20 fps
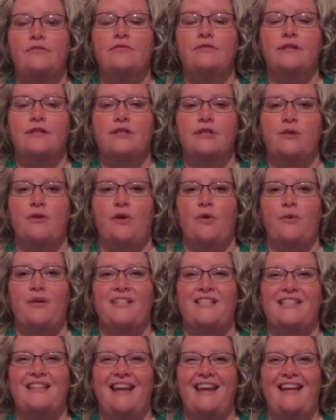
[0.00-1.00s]
And so I always
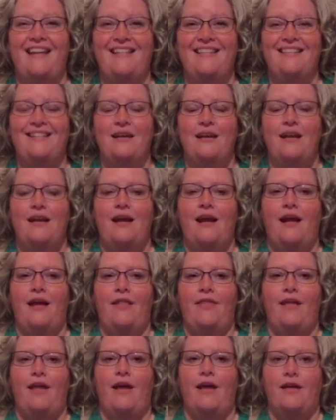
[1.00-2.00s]
say it,
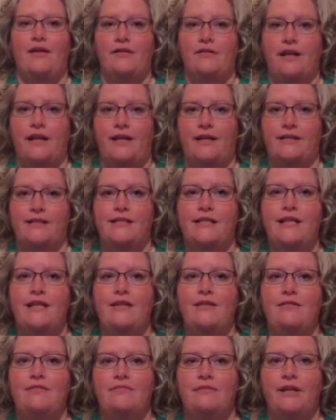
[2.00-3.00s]
and then they can see
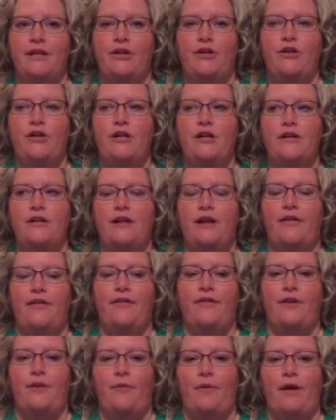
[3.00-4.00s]
it, they heard it, and
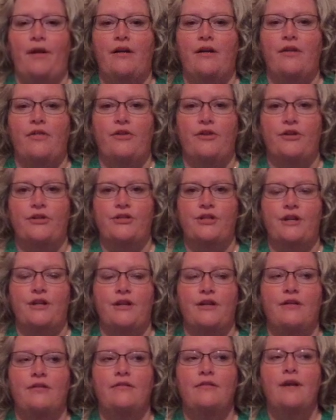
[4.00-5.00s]
then they write it in their agenda.
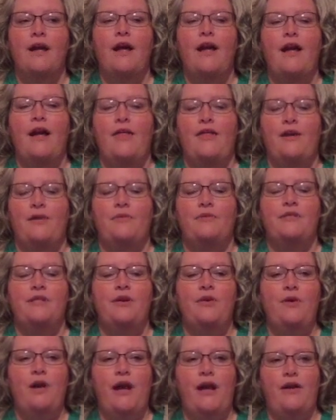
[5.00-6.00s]
And then I would say,
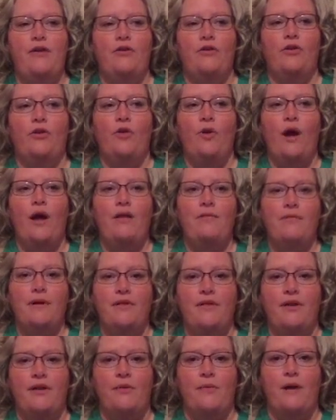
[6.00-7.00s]
okay, you can go ahead and put
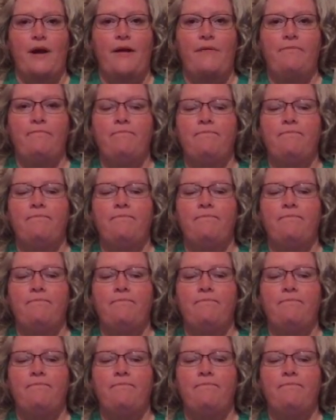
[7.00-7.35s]
that away.